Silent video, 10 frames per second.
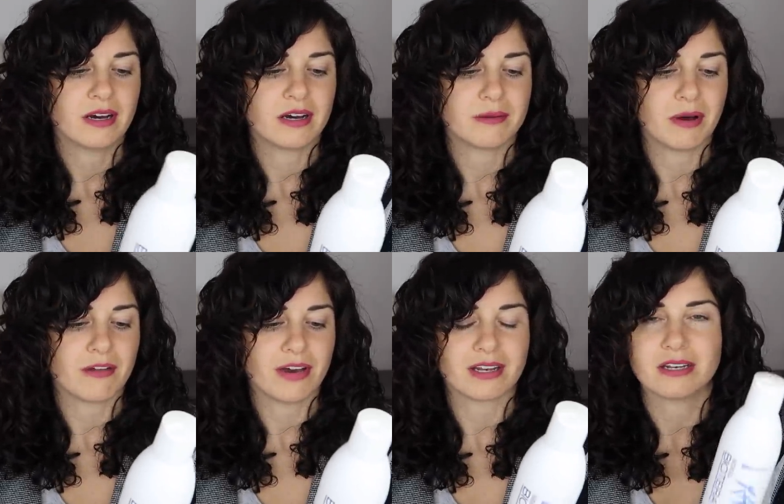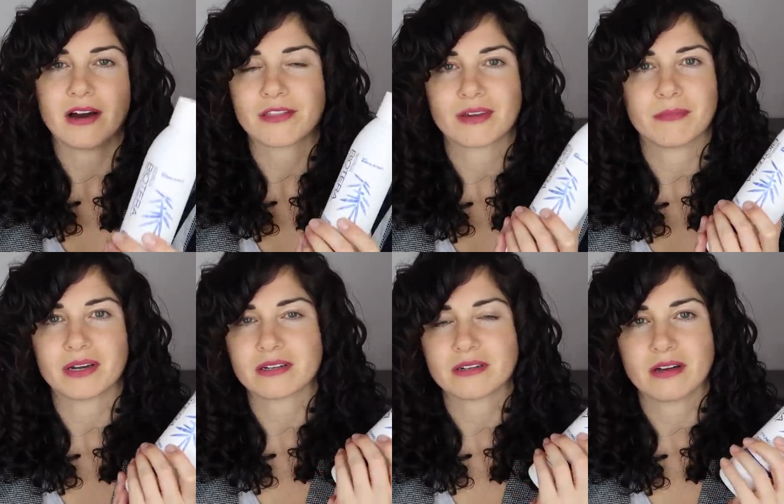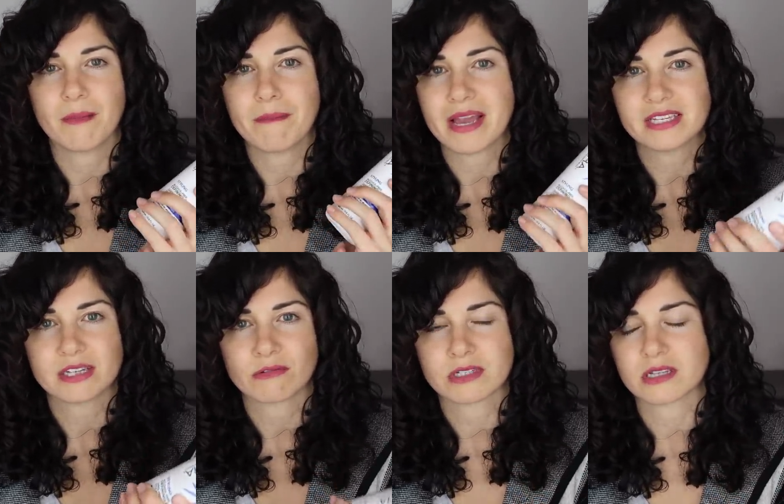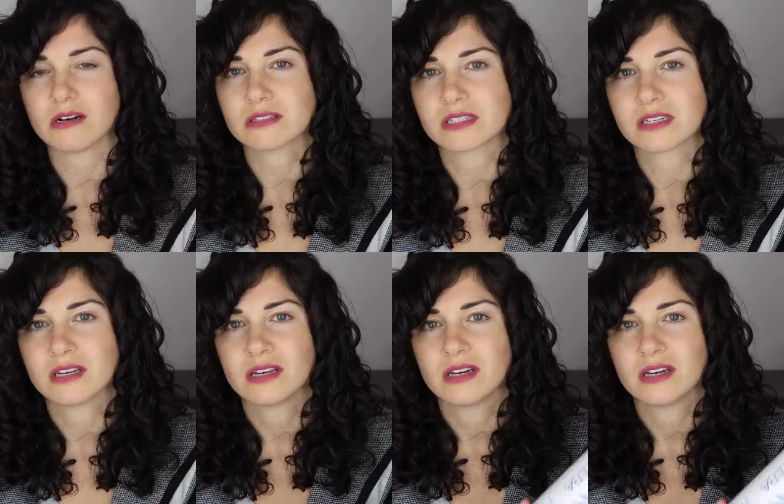um, I've had nothing but amazing results